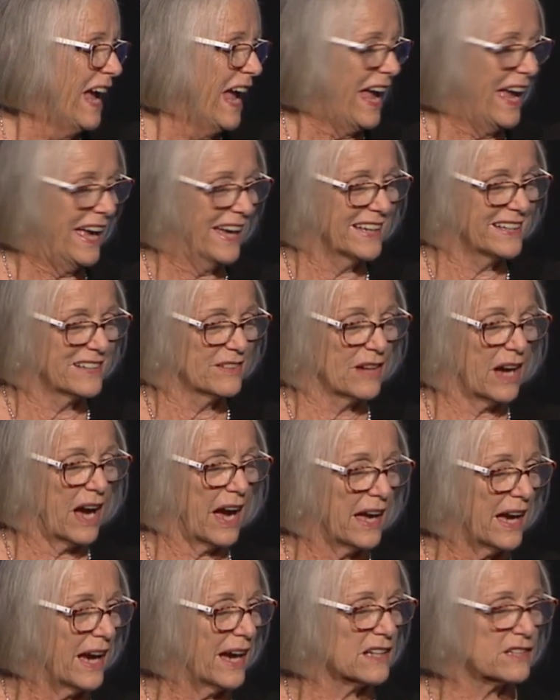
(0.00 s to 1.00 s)
And I
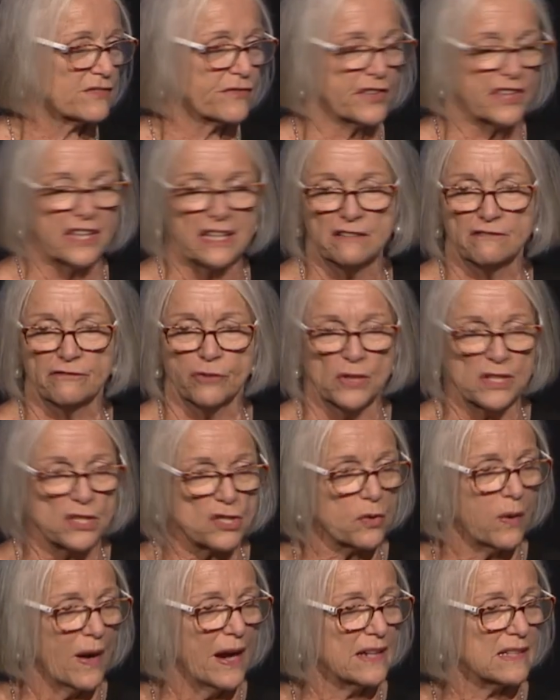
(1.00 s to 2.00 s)
asked for the invoice
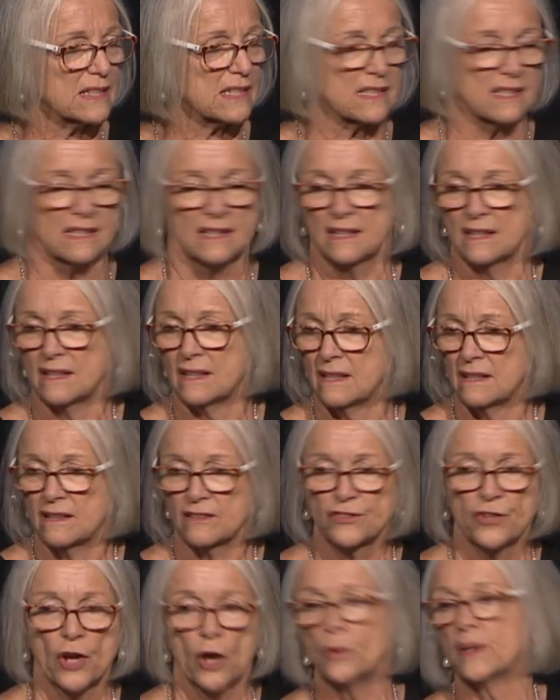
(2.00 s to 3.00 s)
twice,
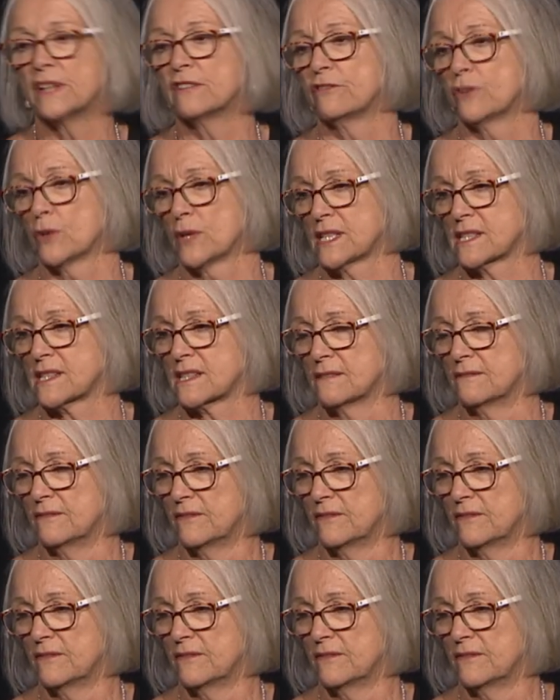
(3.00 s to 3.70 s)
no invoice.